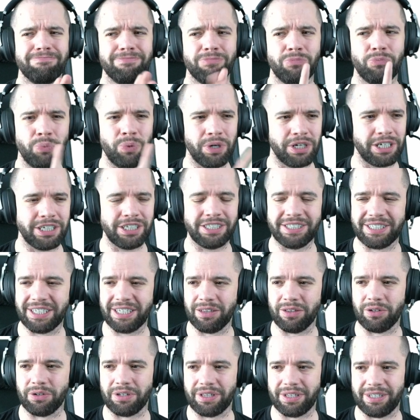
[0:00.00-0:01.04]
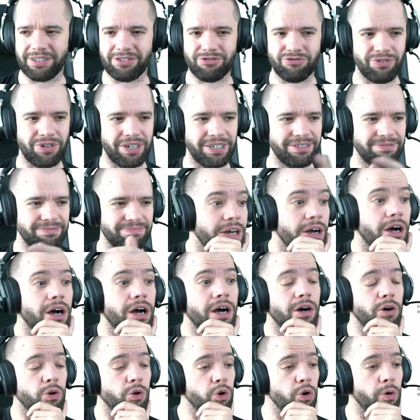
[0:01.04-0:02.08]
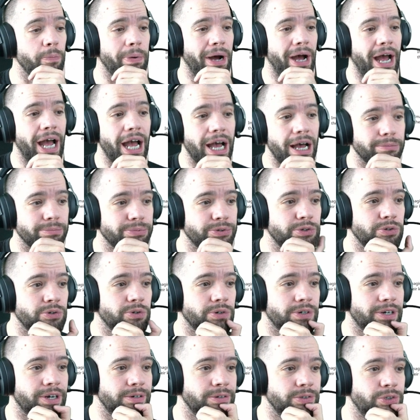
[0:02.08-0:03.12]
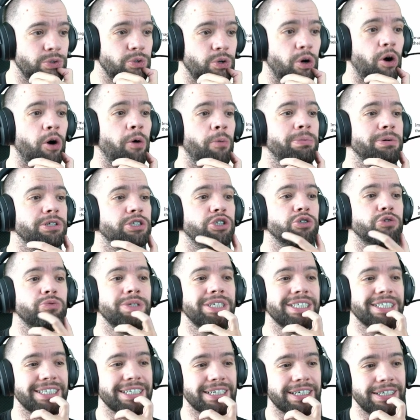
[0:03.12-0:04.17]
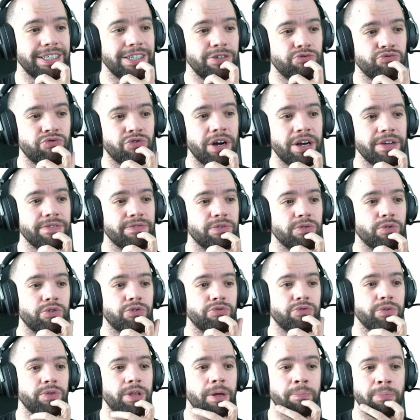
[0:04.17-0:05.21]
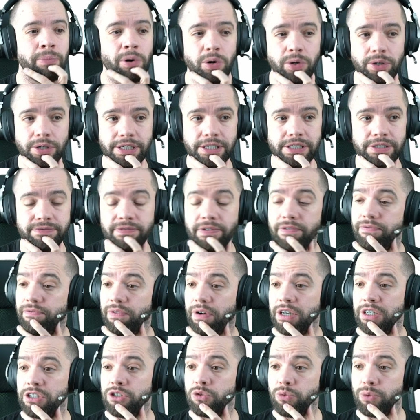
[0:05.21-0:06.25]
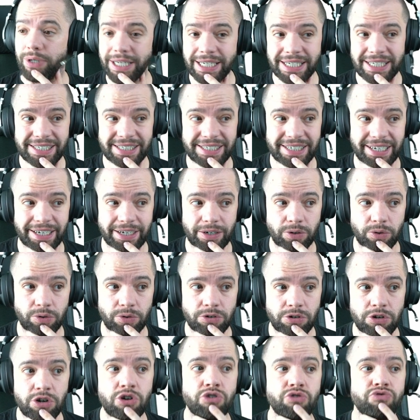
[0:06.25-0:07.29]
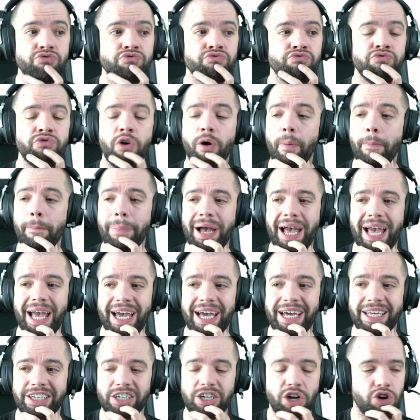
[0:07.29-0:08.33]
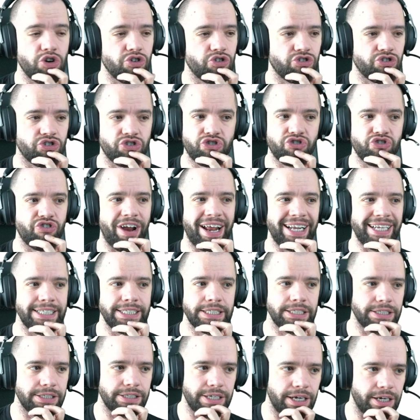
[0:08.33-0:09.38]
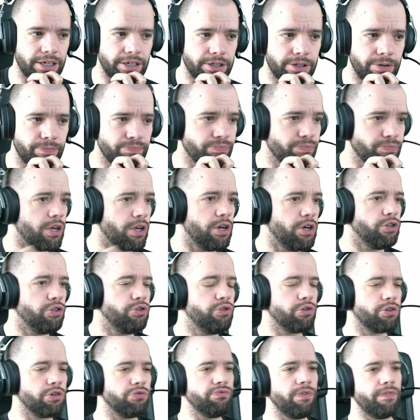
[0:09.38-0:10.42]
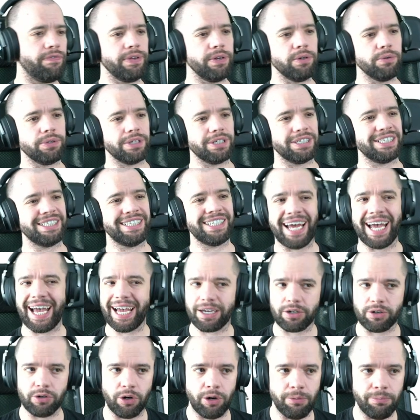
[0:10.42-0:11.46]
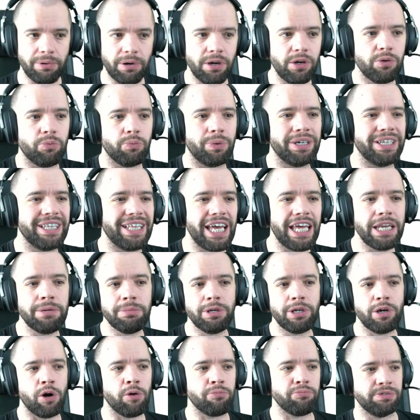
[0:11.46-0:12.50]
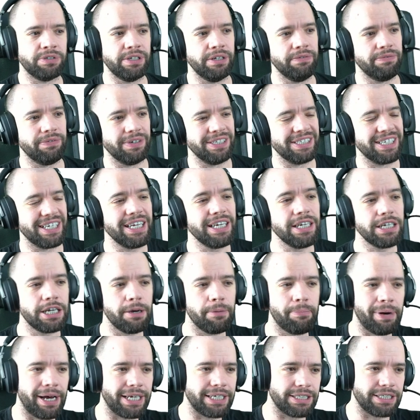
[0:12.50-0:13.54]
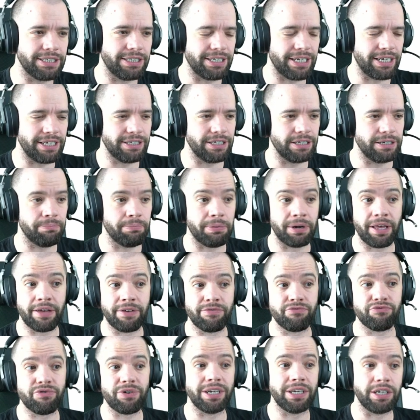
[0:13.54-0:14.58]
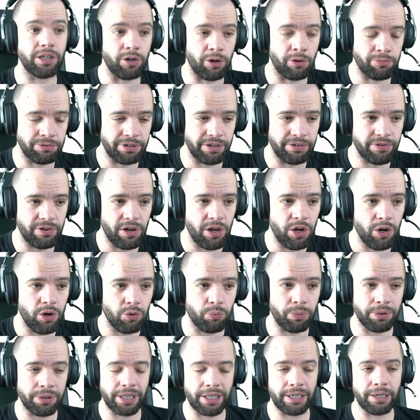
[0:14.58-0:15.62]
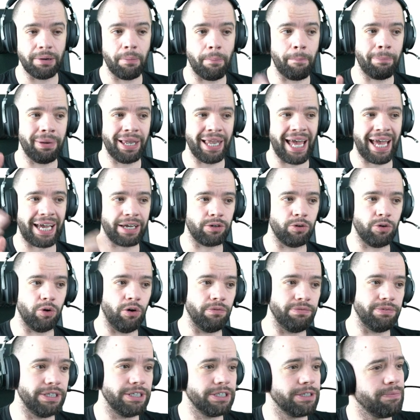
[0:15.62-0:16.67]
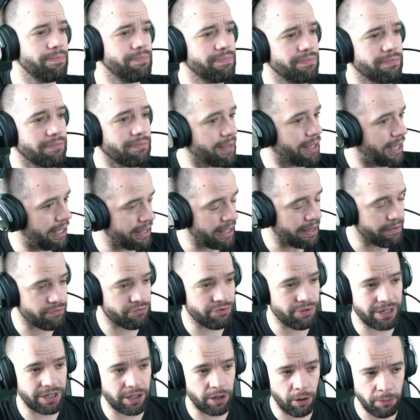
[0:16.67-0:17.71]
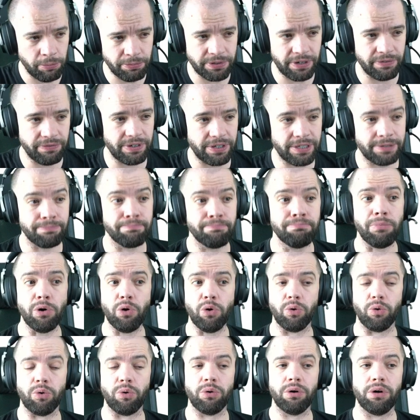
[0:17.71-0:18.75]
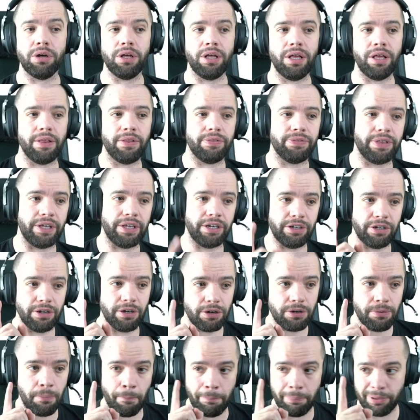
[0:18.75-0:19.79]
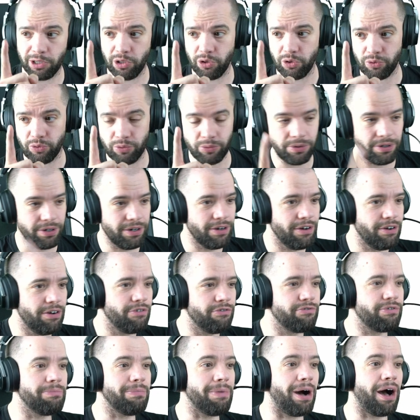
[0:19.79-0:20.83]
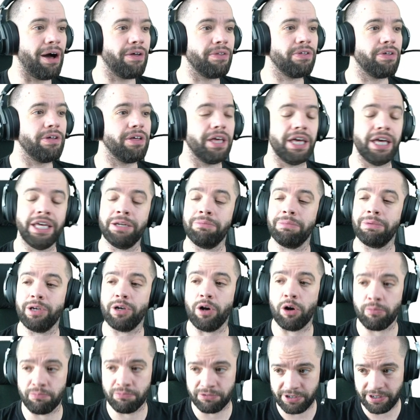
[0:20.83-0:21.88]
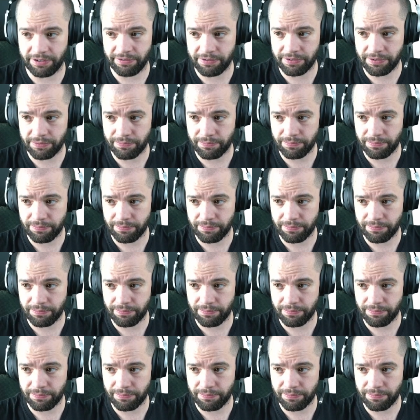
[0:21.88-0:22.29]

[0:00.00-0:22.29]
we're going to see a lot of this, right? Or perhaps you're going to opportunistically rifle through their pockets for vital intel. Rob and ransack. You can reveal this TAC op when an enemy operative is incapacitated by a friendly operative within black of it. And that friendly operative is more than blue from other enemy operatives.